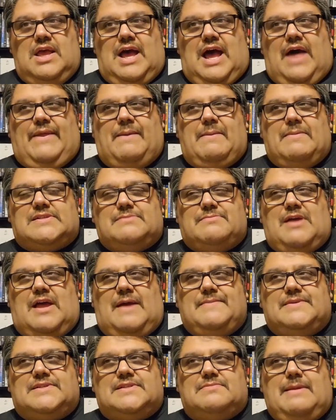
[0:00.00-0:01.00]
I think
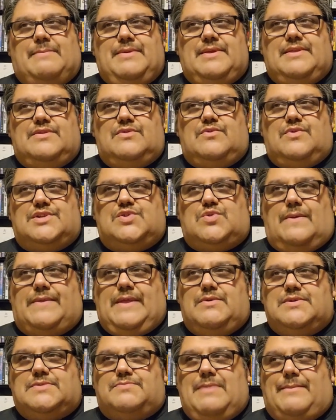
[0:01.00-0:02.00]
sometimes maybe the original Swamp
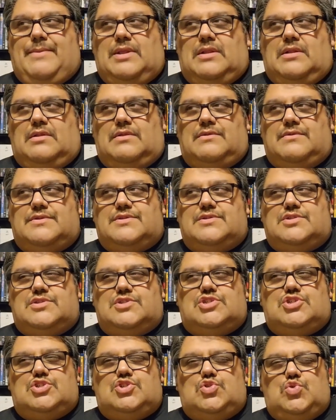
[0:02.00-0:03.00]
Thing was maybe a little
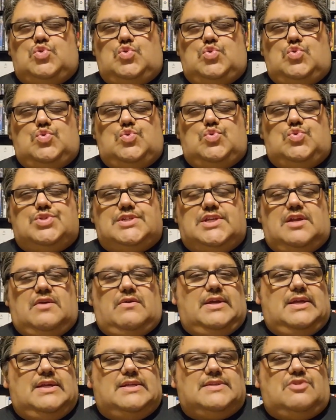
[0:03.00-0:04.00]
too
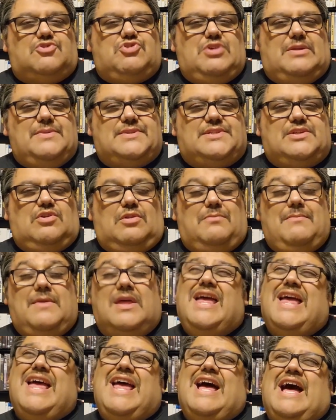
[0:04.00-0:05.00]
serious or too material.
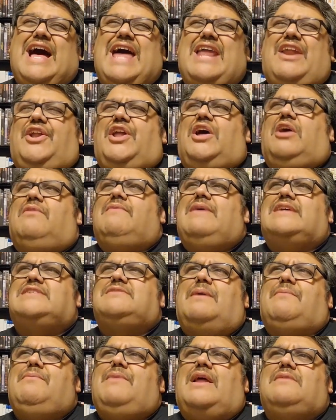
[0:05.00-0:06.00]
I don't know.
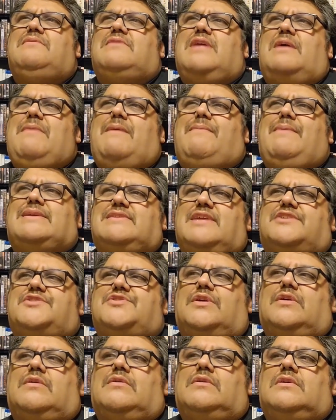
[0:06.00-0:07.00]
Maybe that's not
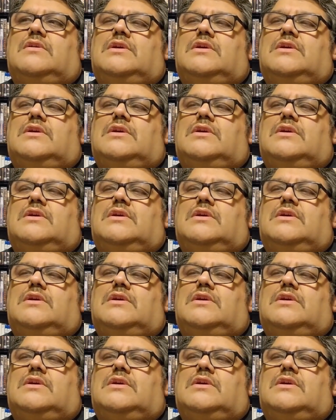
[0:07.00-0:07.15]
true.